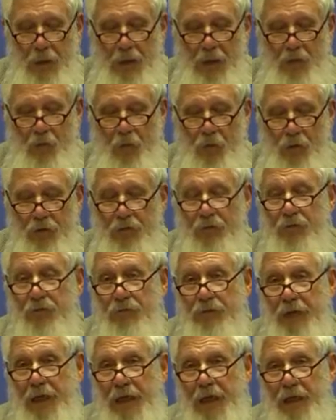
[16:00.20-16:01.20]
And what is
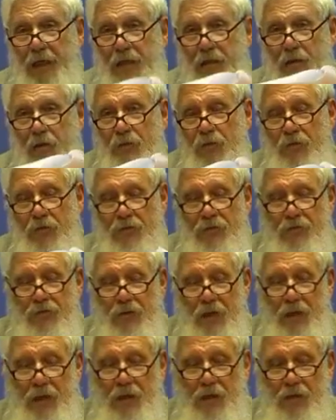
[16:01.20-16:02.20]
creating those
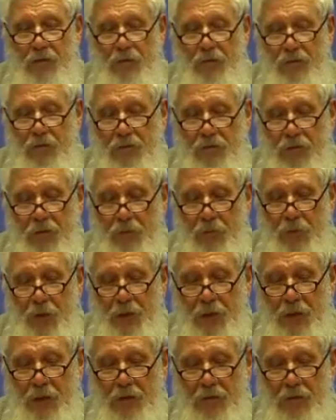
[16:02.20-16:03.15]
incentives is something